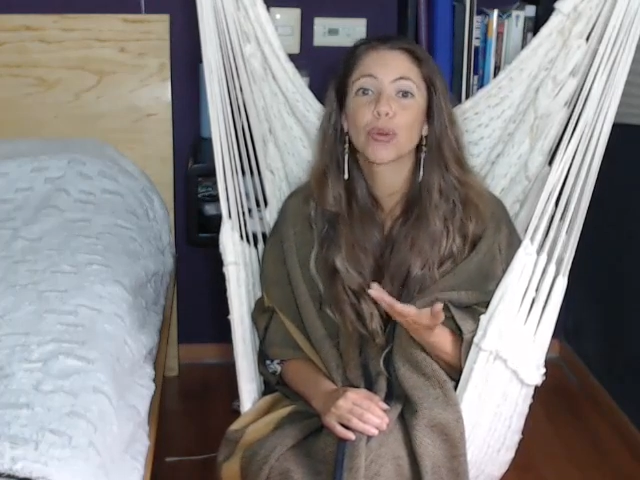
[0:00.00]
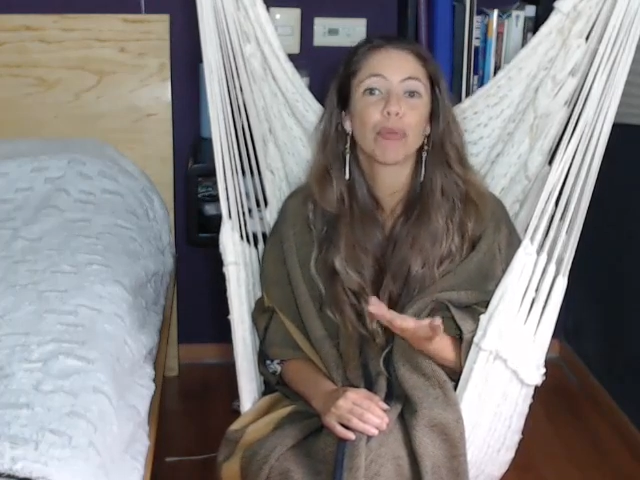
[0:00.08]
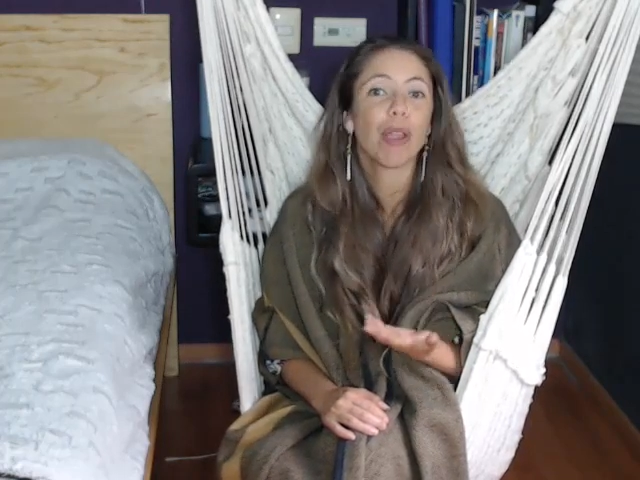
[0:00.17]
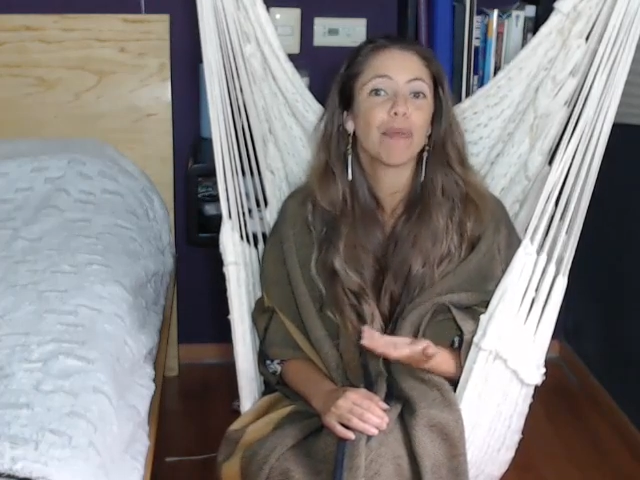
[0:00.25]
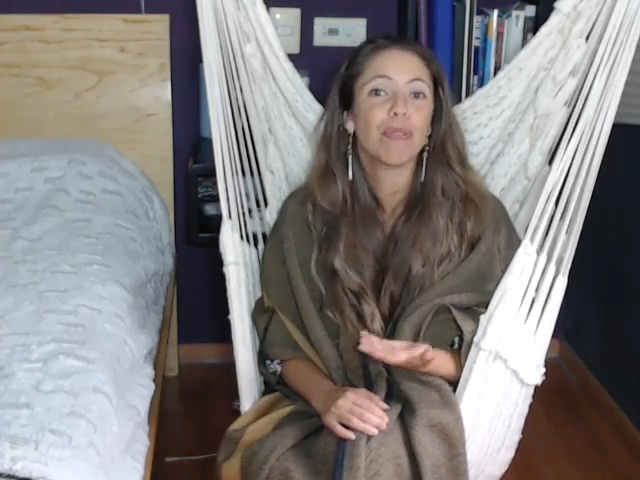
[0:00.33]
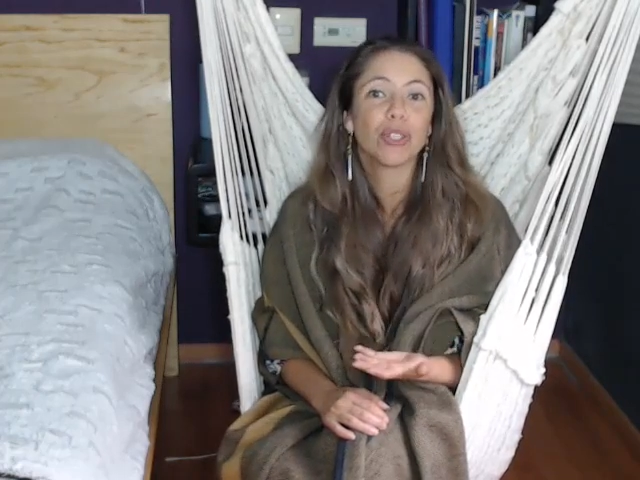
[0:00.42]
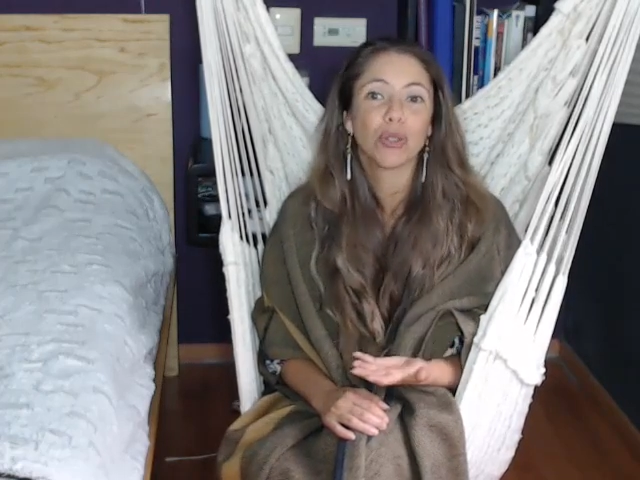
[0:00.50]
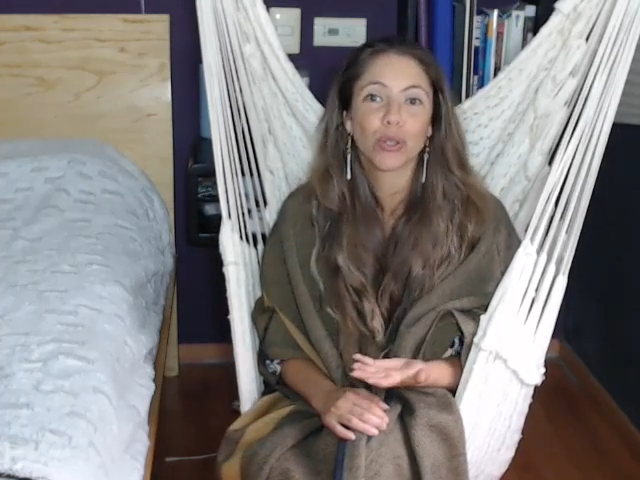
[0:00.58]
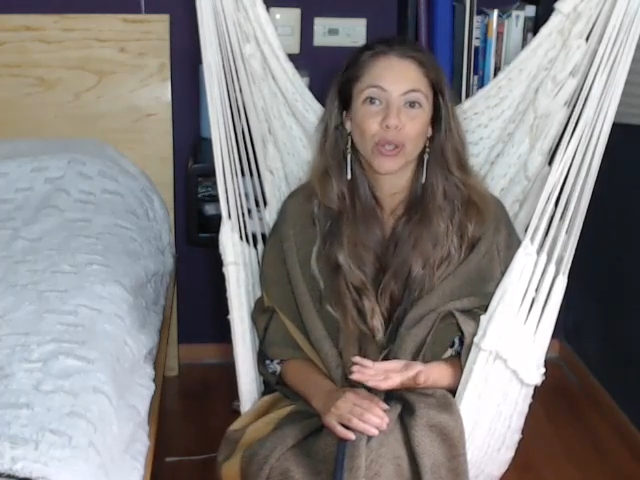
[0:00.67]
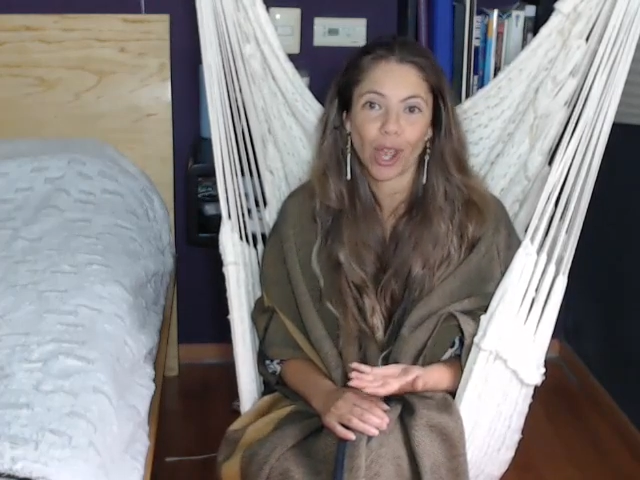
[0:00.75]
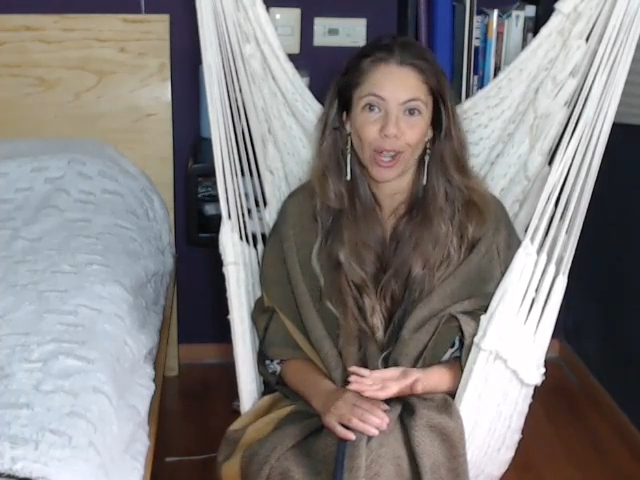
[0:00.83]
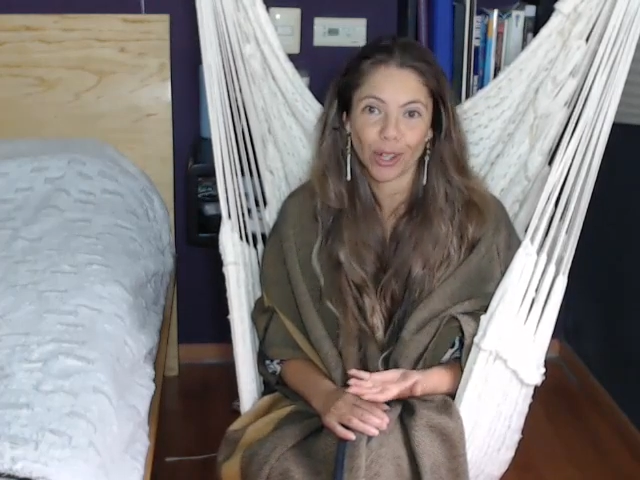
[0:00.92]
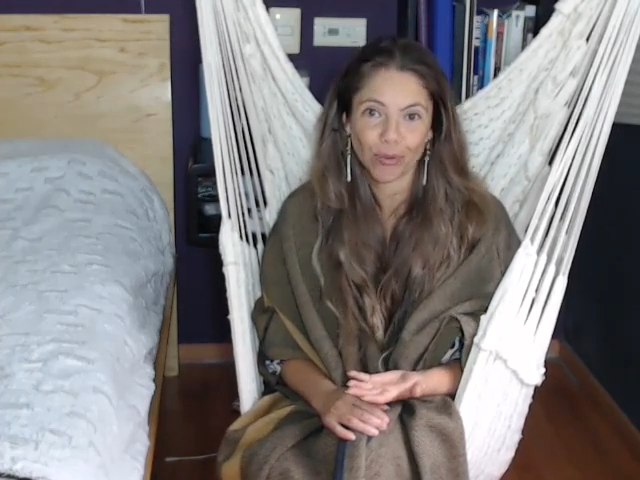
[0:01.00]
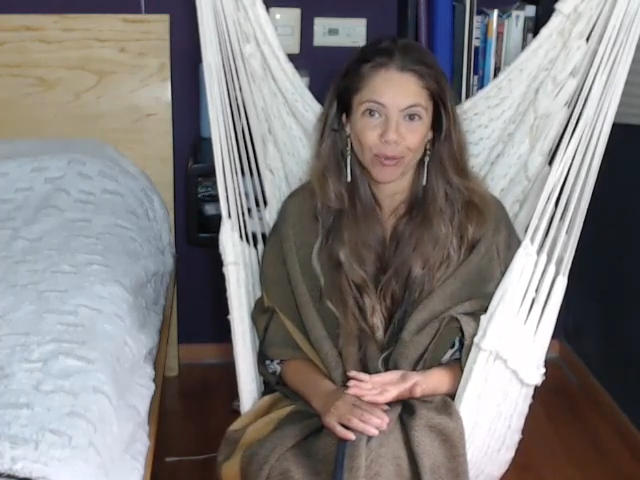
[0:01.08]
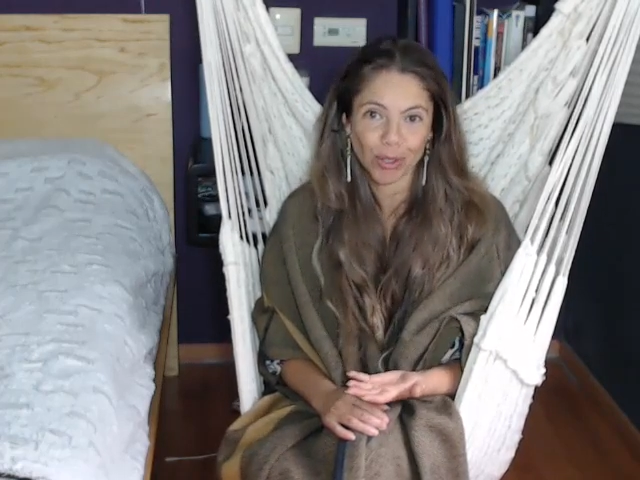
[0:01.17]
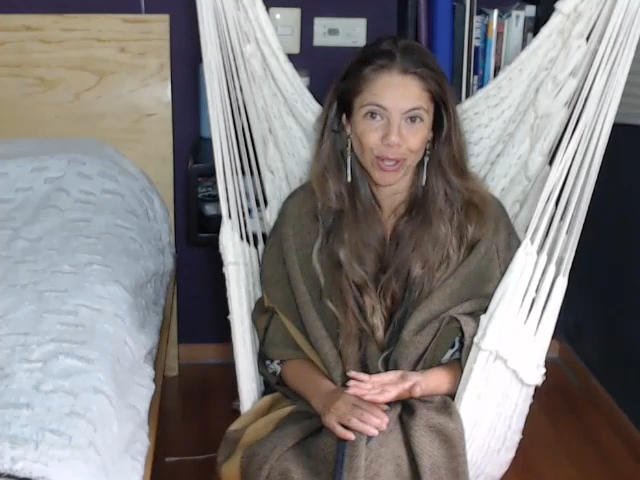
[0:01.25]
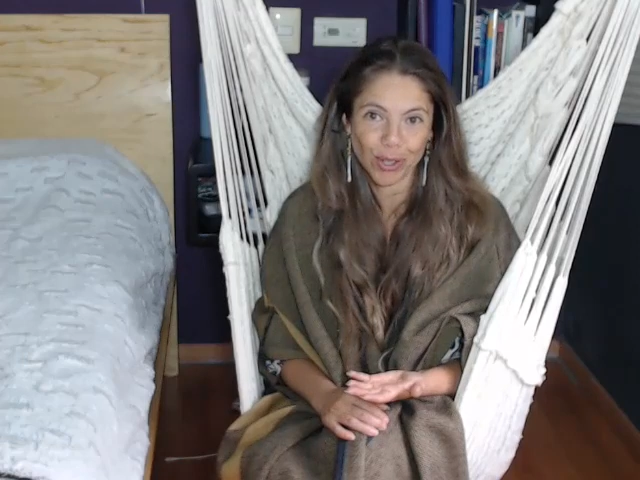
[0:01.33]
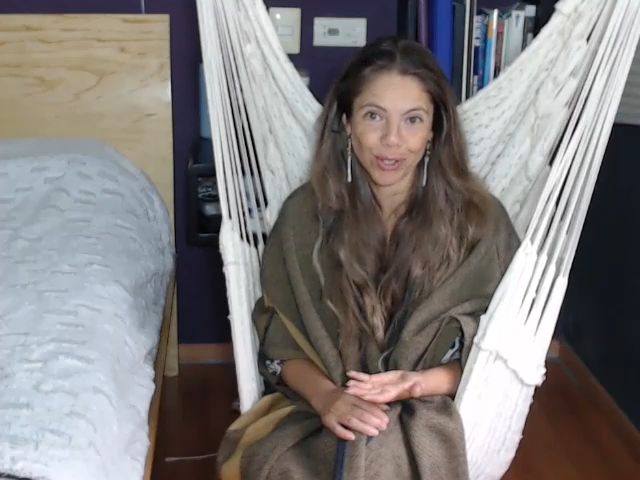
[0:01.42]
maybe to cut
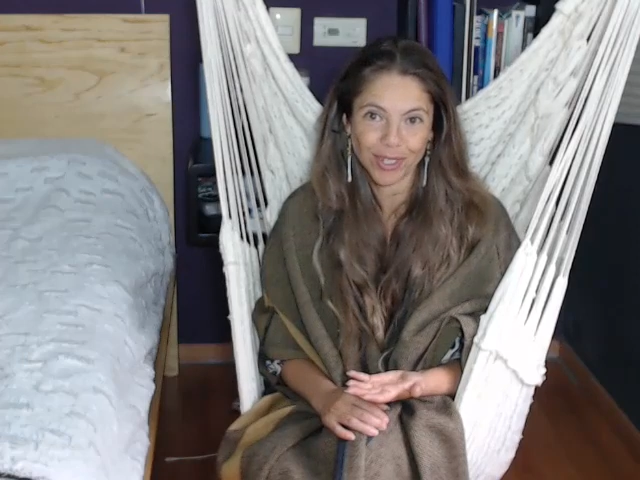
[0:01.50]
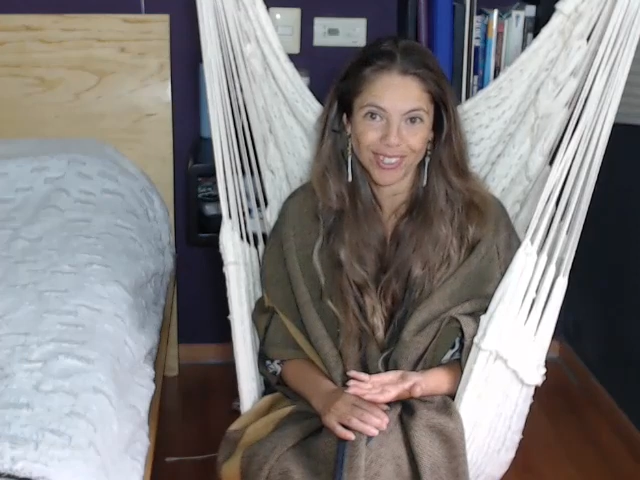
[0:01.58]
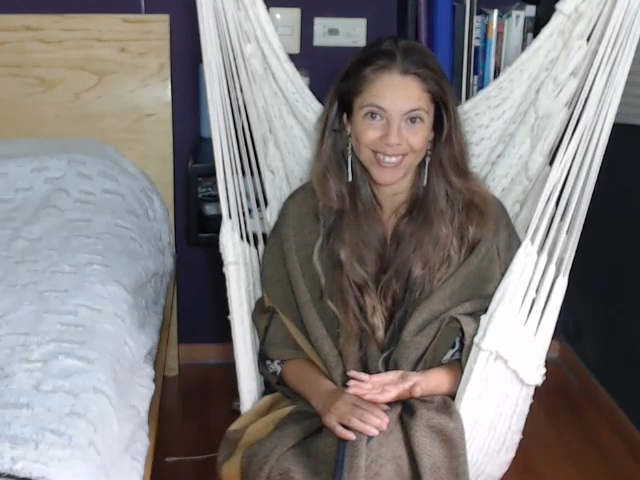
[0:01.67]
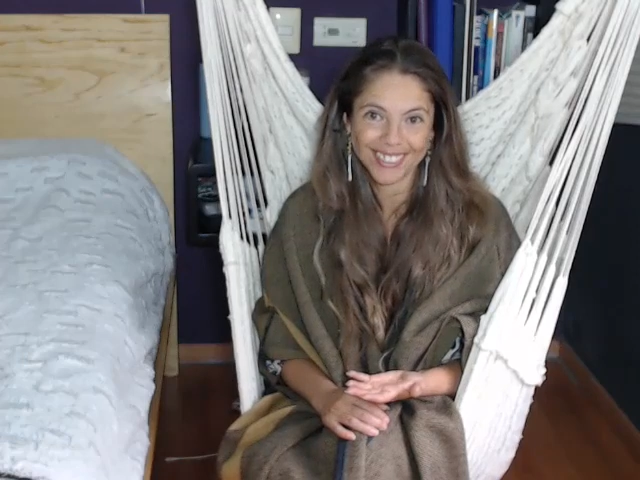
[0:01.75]
for good.